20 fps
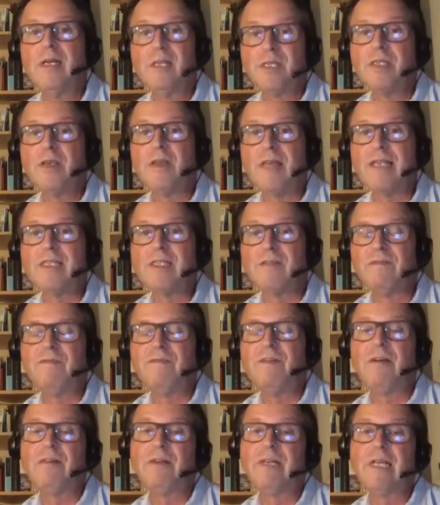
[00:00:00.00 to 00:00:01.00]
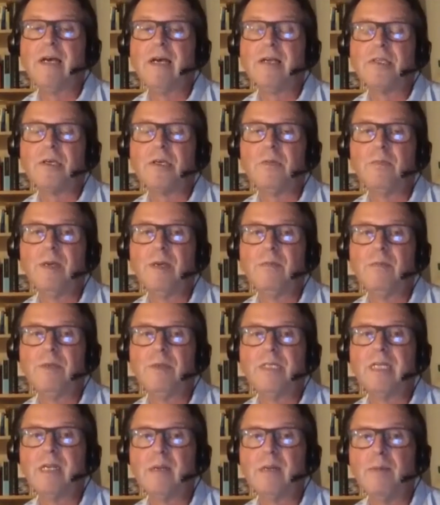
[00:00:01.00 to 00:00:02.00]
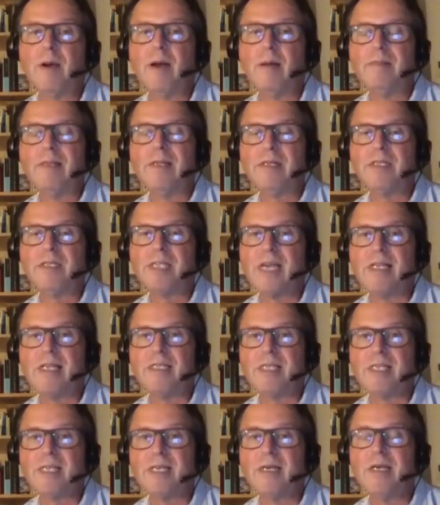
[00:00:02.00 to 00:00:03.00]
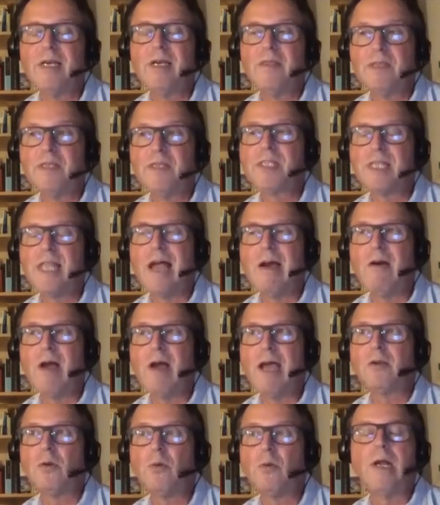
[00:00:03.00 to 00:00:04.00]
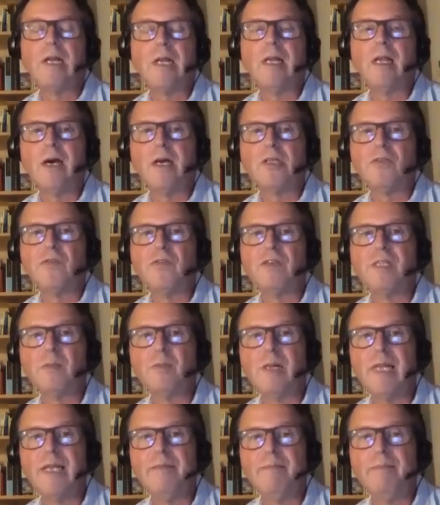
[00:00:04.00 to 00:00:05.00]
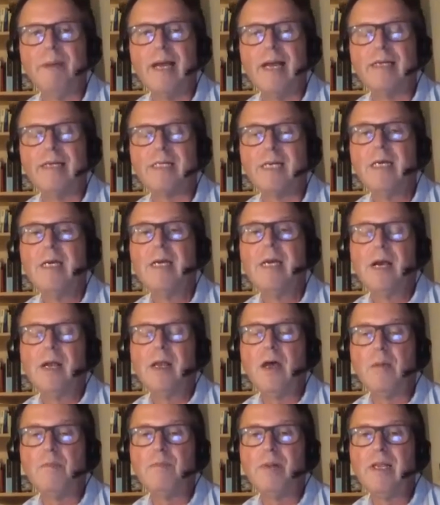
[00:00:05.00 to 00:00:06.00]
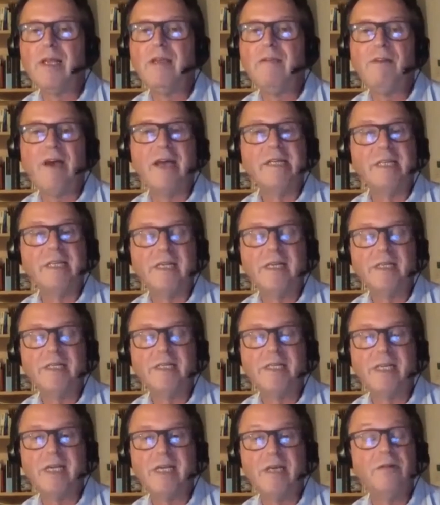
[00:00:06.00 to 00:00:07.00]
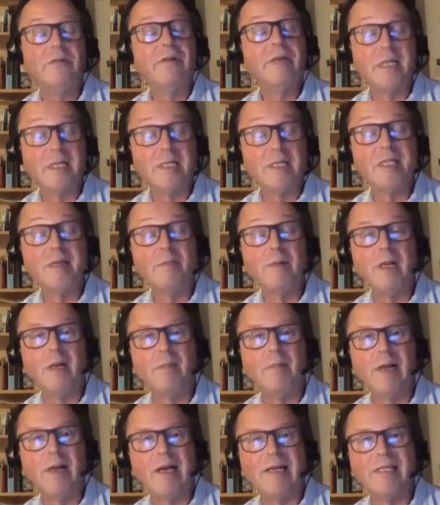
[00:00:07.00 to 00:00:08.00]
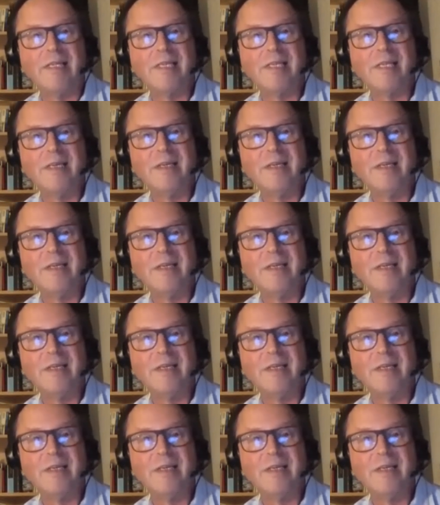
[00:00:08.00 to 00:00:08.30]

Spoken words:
So that's a very large commitment in a public sense that's now had quite a large visible impact. And I believe AT&T are in a similar place.